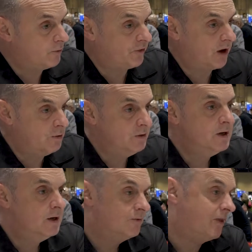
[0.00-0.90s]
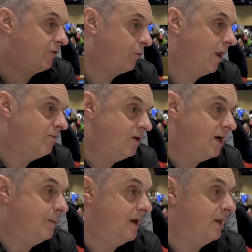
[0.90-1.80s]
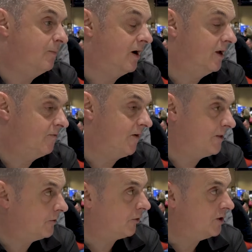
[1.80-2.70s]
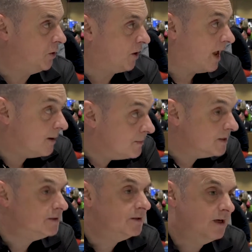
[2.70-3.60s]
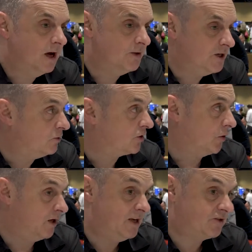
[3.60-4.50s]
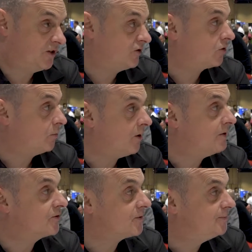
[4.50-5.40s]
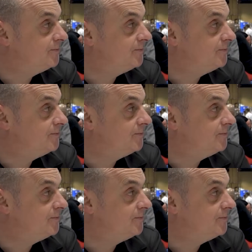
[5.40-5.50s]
So that's what I'm really meaning by the fact there's a new game and the new toy is digital print.